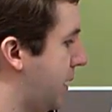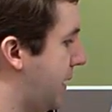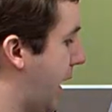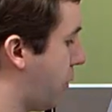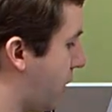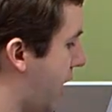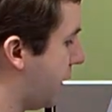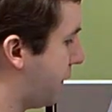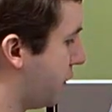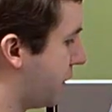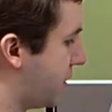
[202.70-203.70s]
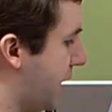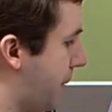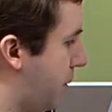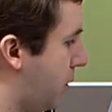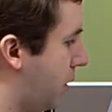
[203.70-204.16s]
Now, Roddick, for
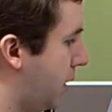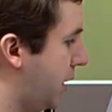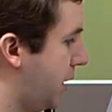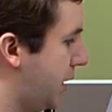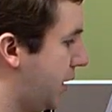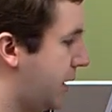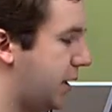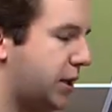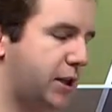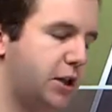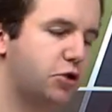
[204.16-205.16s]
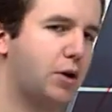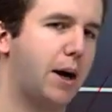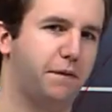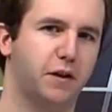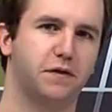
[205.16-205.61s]
example, he
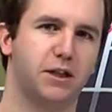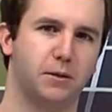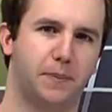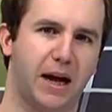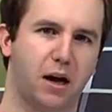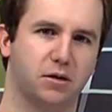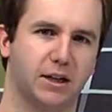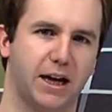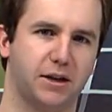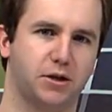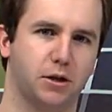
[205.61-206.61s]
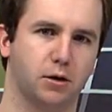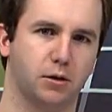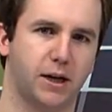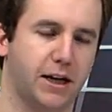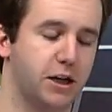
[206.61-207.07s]
dropped 15 pounds last
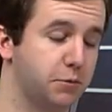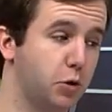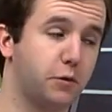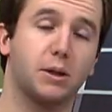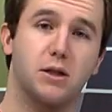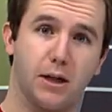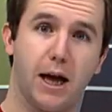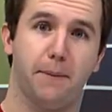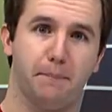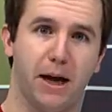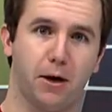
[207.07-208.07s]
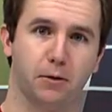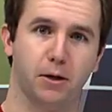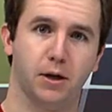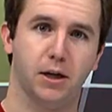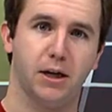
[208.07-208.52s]
year, and his movement's a lot better.
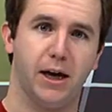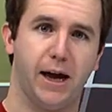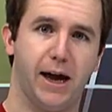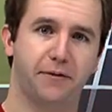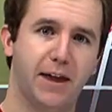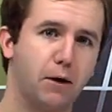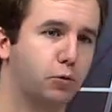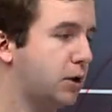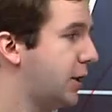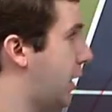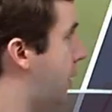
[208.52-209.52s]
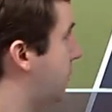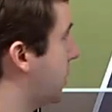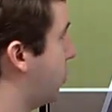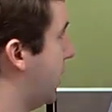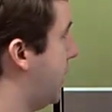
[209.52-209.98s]
And that really helped
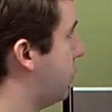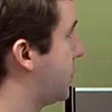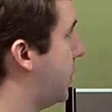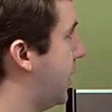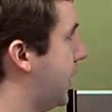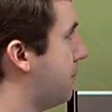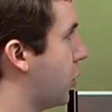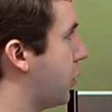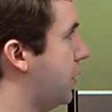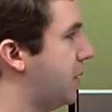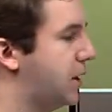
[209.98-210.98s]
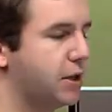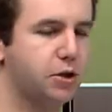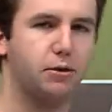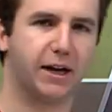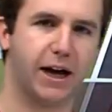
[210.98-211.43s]
him when he was playing Murray,
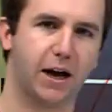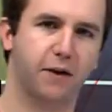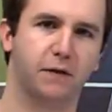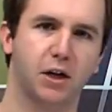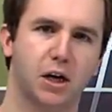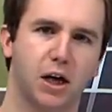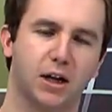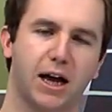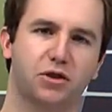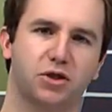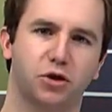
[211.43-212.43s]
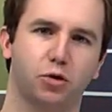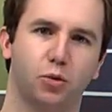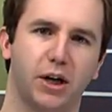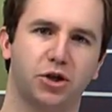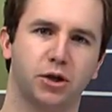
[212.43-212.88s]
because you'd have a lot of
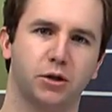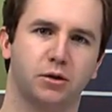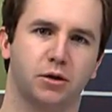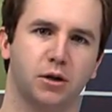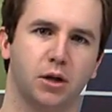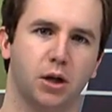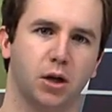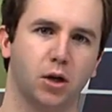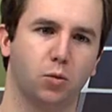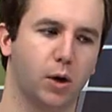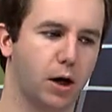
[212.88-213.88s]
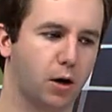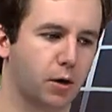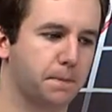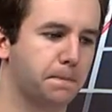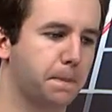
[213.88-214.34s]
situations
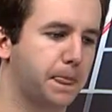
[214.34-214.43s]
where